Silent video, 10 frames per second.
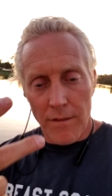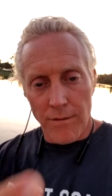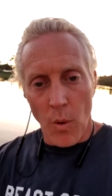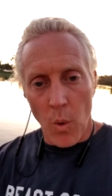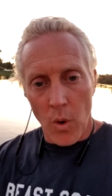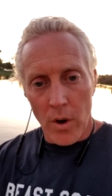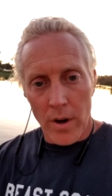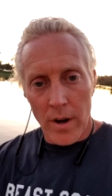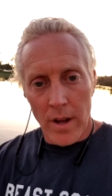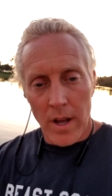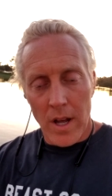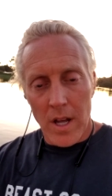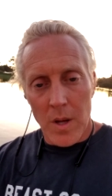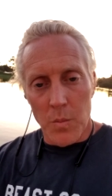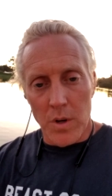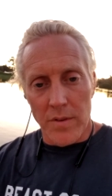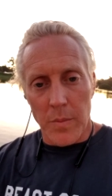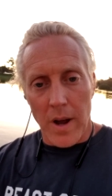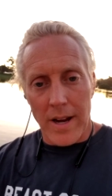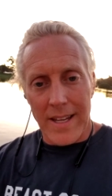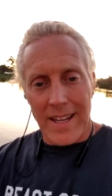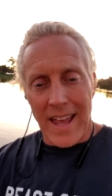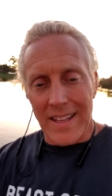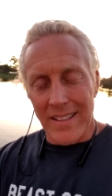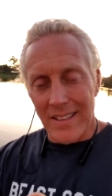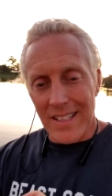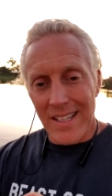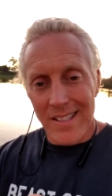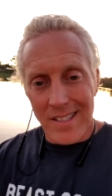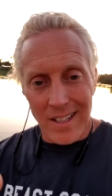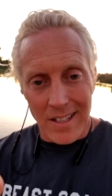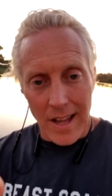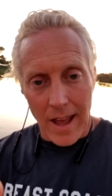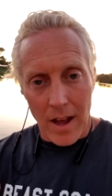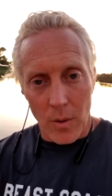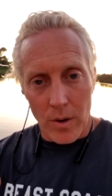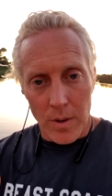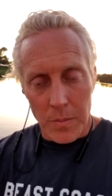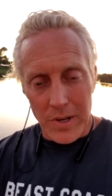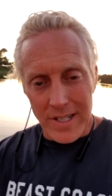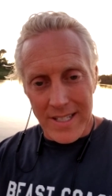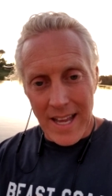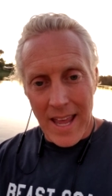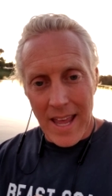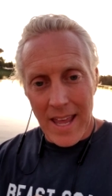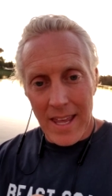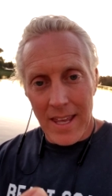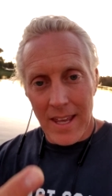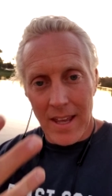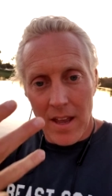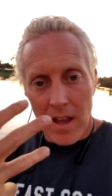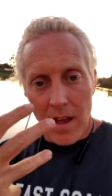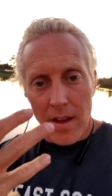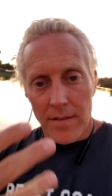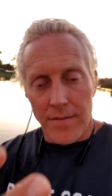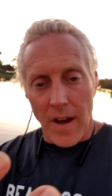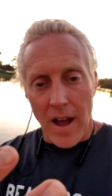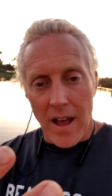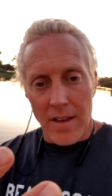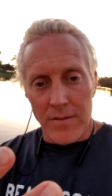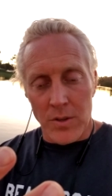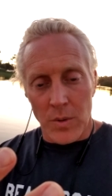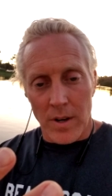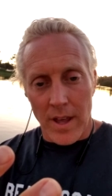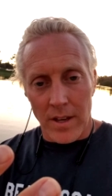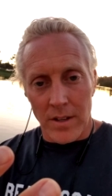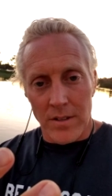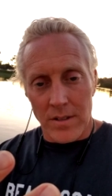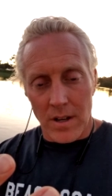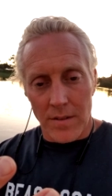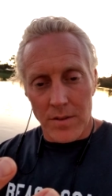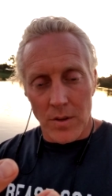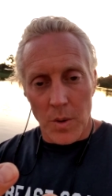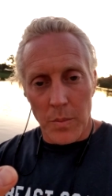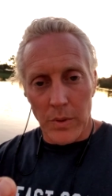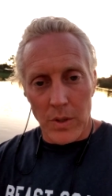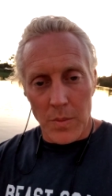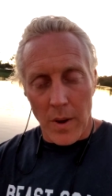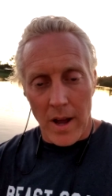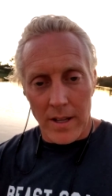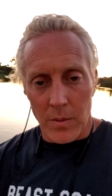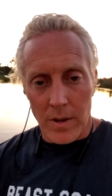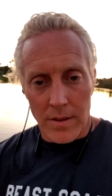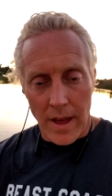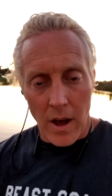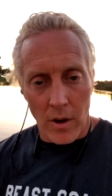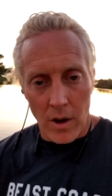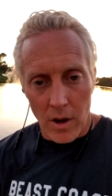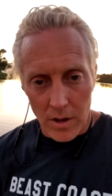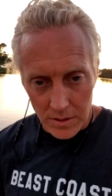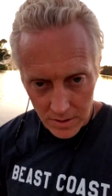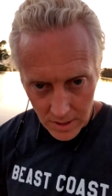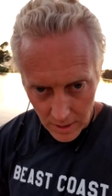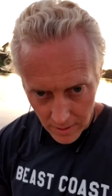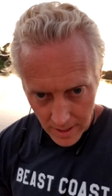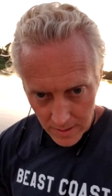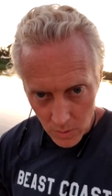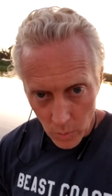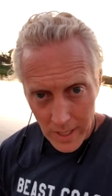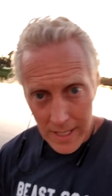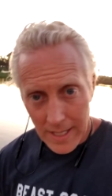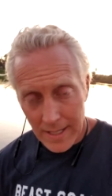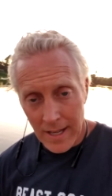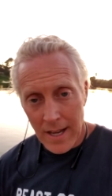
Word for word: Four, move your body at least an hour per day. Five, you're doing all that good stuff, so don't pollute your body with alcohol, cigarettes, weed,